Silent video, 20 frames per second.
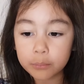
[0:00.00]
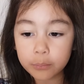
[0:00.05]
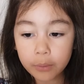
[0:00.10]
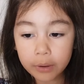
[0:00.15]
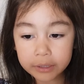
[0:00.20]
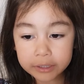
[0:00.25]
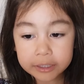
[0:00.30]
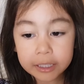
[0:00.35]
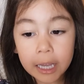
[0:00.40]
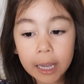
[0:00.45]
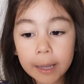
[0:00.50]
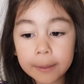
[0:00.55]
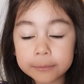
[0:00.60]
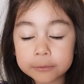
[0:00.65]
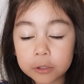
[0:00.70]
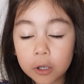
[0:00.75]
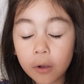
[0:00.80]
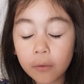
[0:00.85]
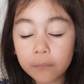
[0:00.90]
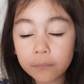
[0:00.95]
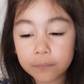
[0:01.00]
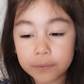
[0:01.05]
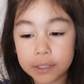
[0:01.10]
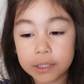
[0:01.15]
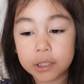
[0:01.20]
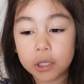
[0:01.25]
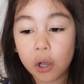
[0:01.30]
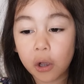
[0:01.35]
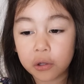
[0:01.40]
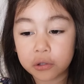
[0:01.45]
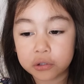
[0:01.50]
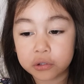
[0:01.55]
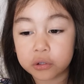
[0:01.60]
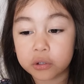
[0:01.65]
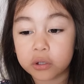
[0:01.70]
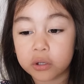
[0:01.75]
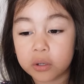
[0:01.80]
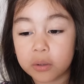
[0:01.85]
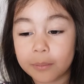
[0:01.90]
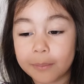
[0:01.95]
What types of videos
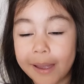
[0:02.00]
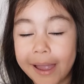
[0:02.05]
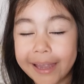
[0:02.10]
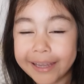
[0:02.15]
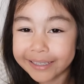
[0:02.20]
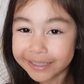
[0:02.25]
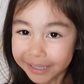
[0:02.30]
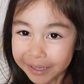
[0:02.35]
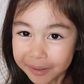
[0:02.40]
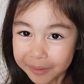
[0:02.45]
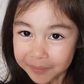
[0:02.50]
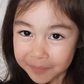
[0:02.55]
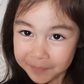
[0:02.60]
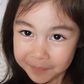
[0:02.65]
do you make?